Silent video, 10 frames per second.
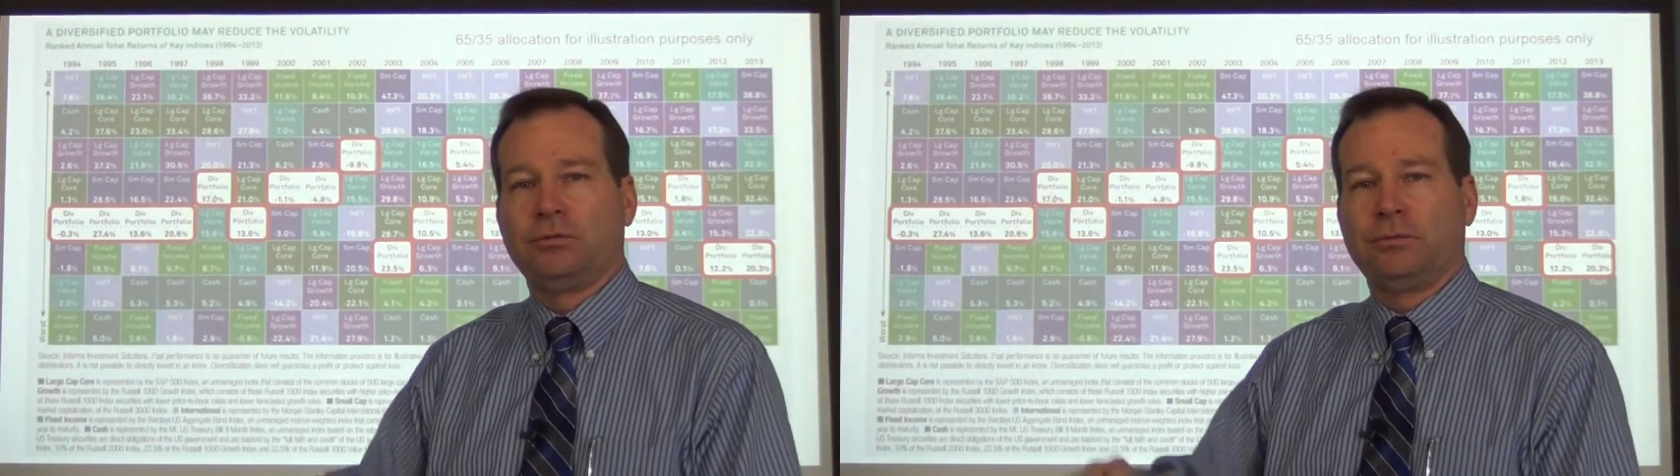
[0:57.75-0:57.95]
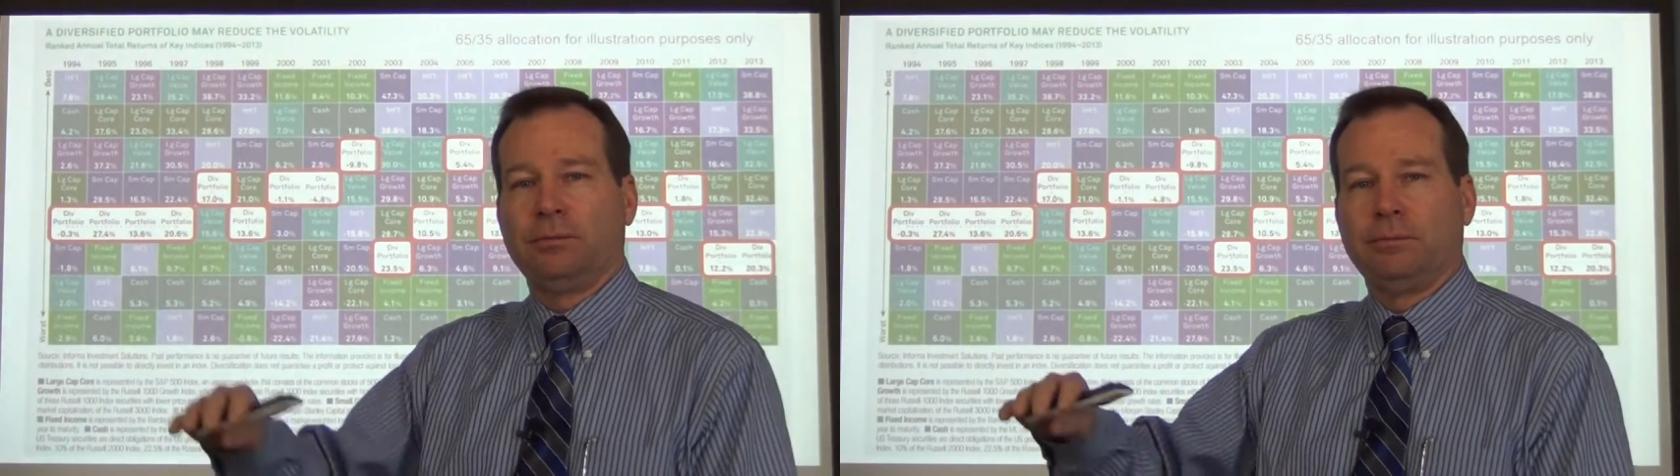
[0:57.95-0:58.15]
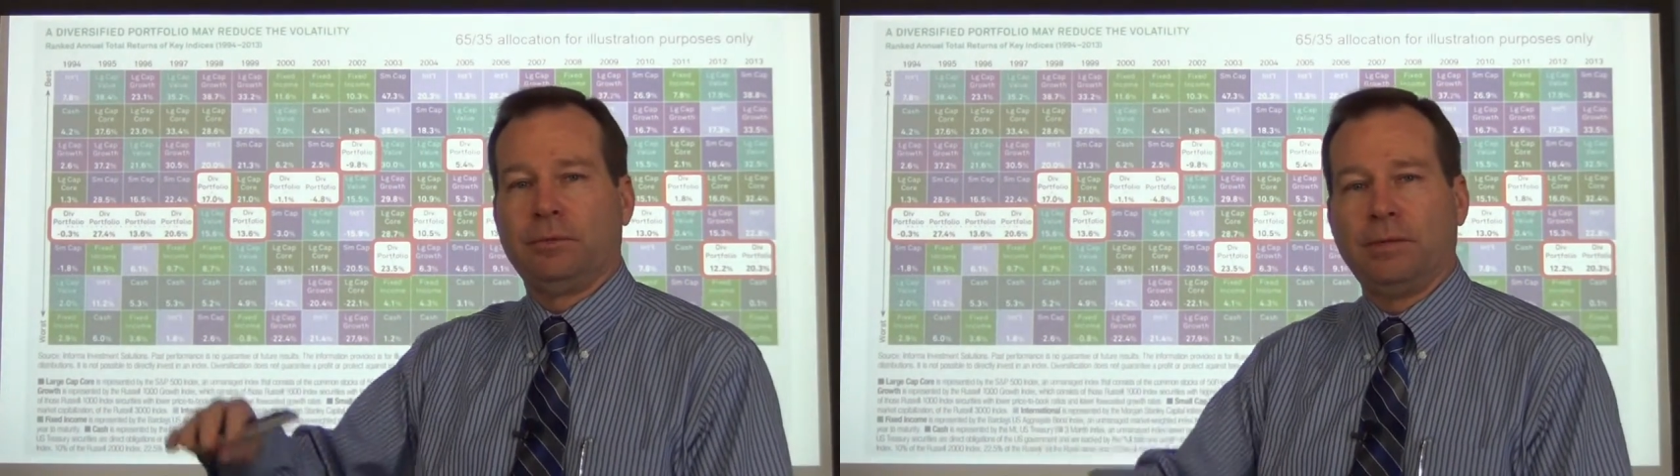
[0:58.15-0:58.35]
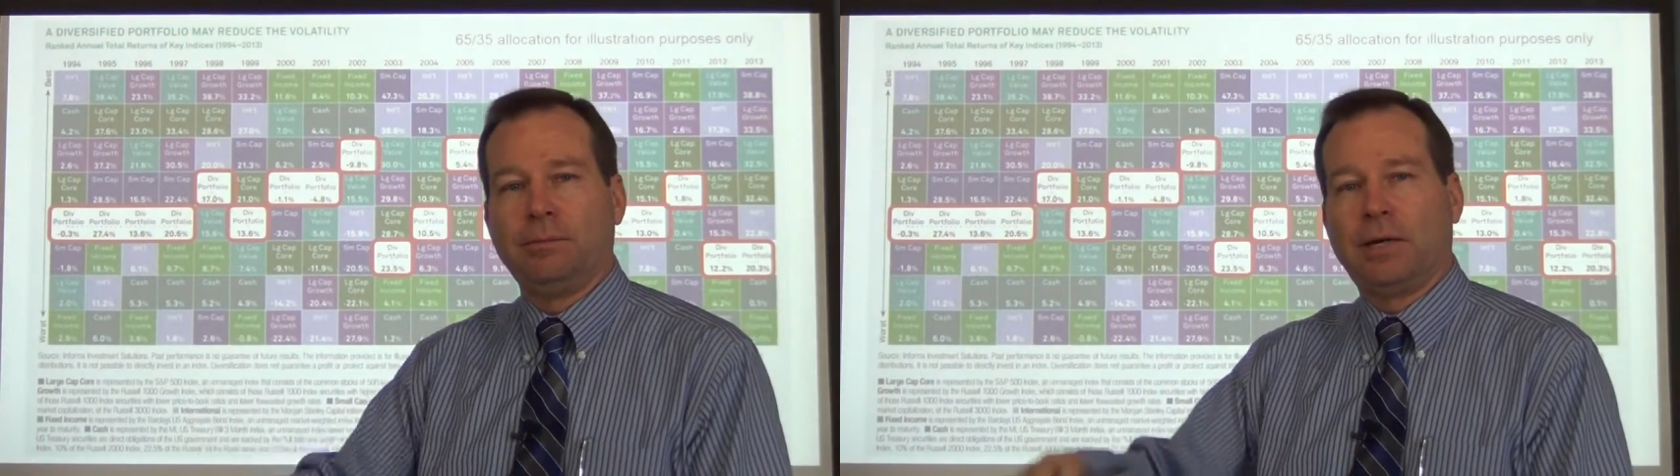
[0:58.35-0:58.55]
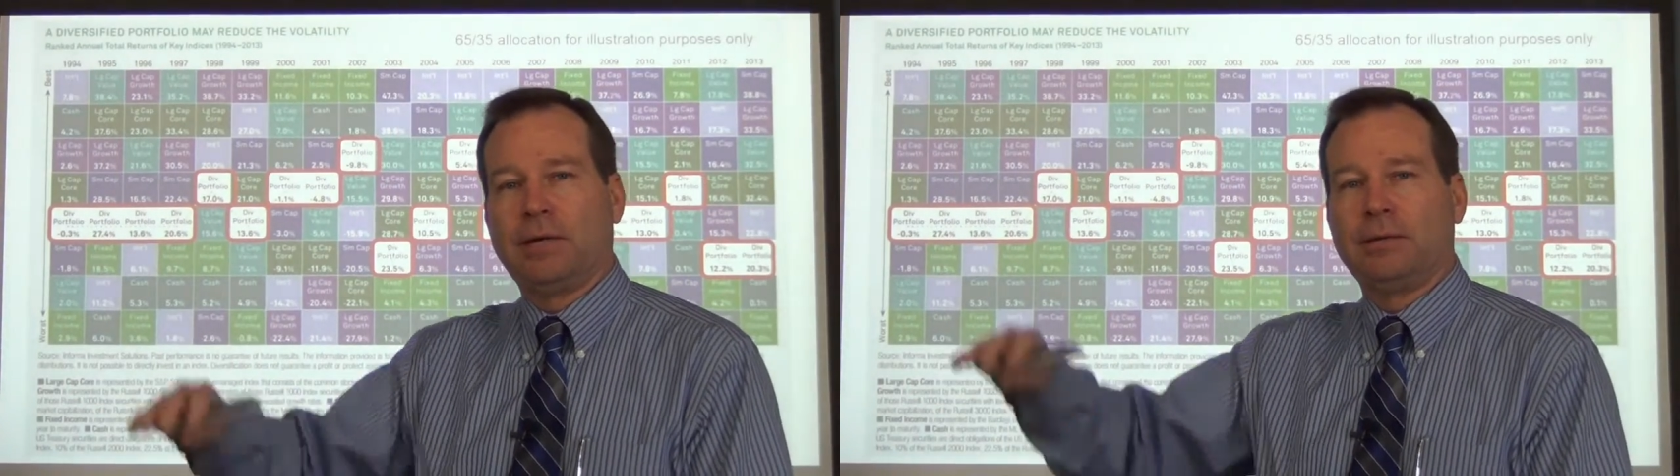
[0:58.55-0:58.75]
from the
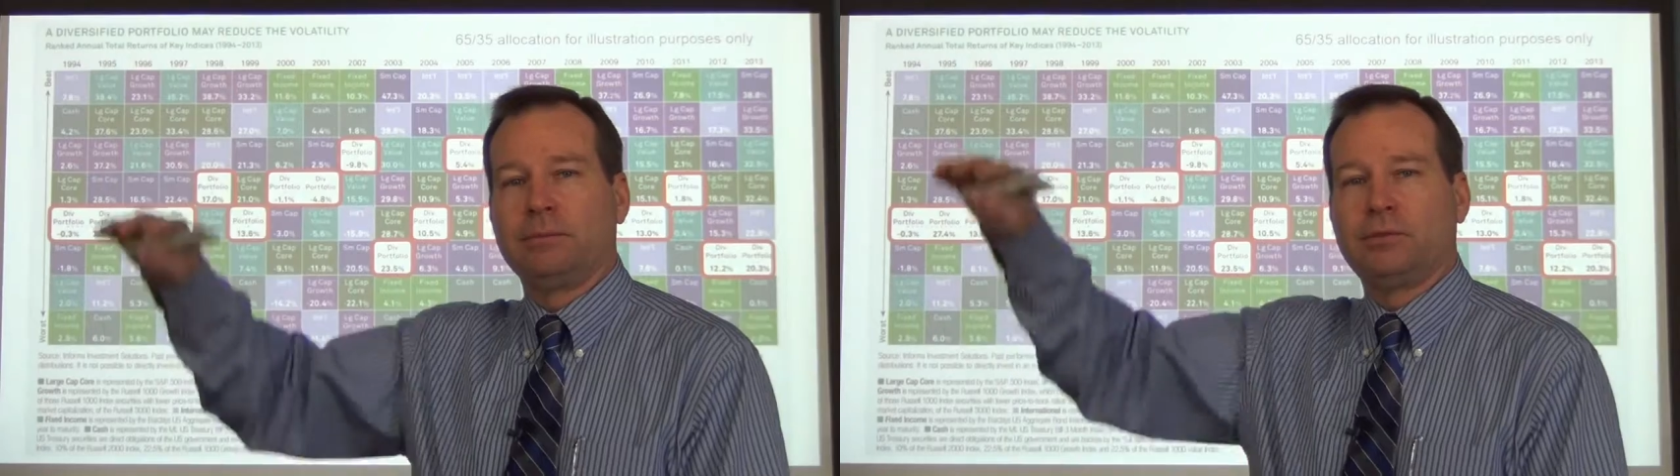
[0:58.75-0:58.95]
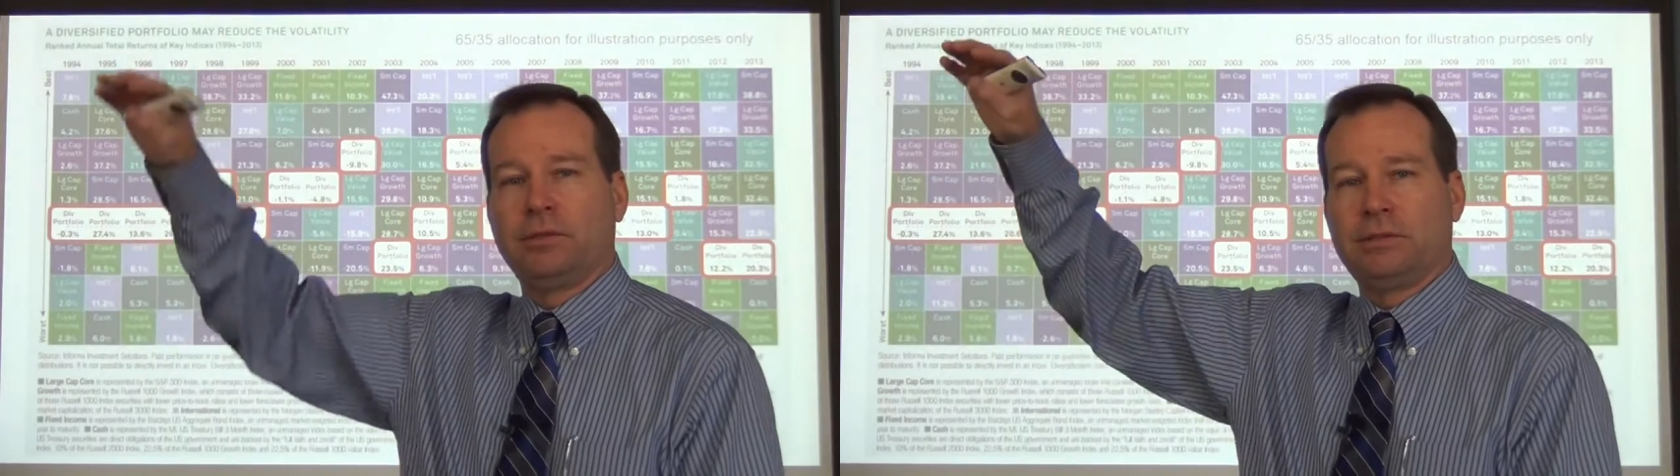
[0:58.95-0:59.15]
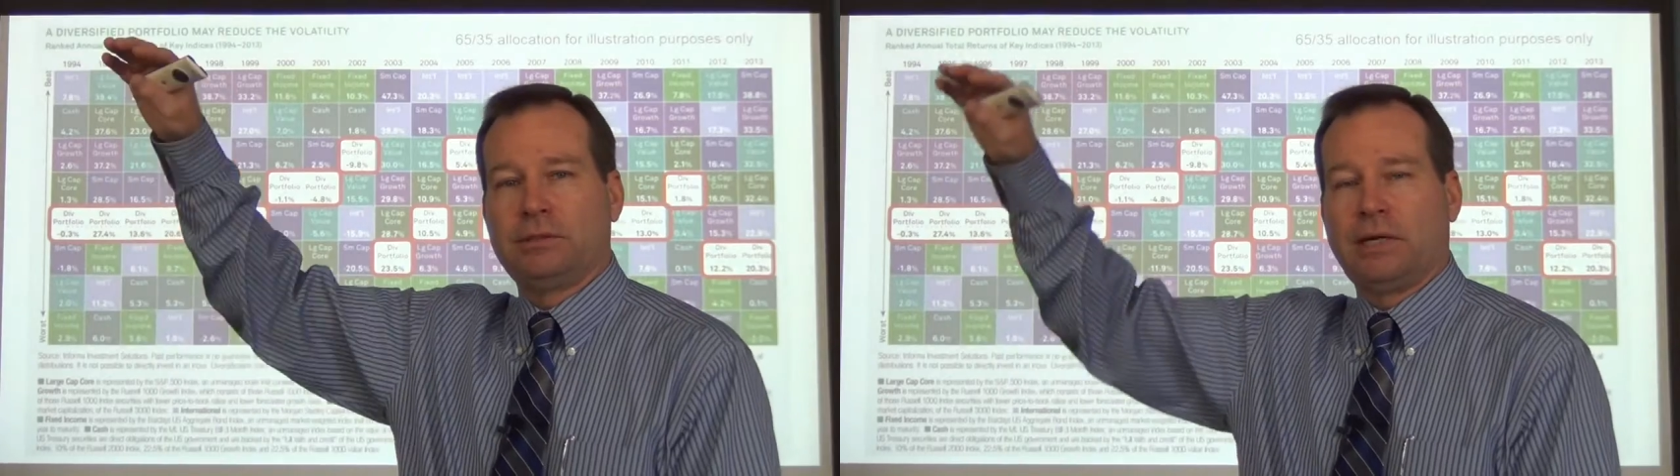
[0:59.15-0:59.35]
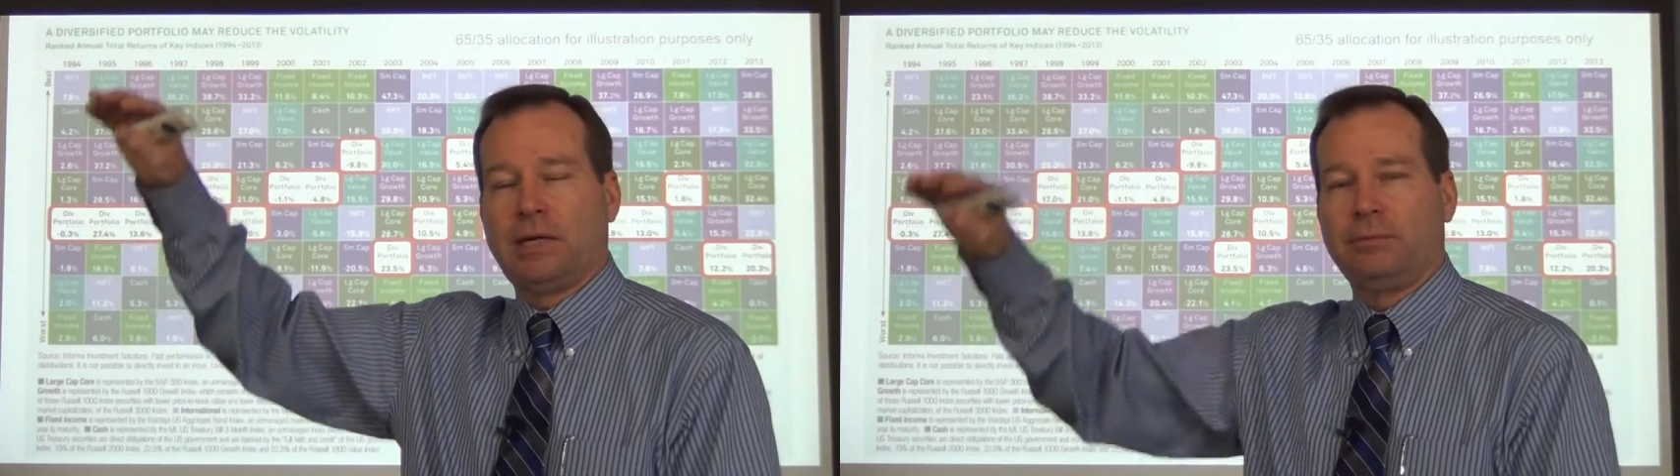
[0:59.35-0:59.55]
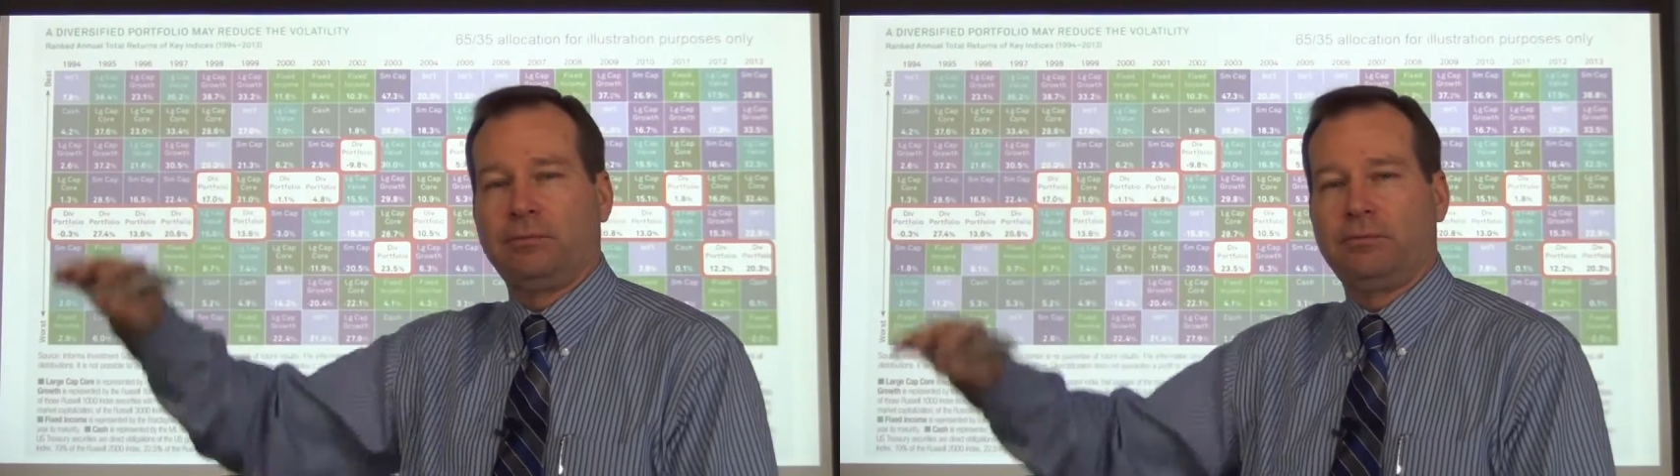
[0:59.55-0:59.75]
bottom to the top,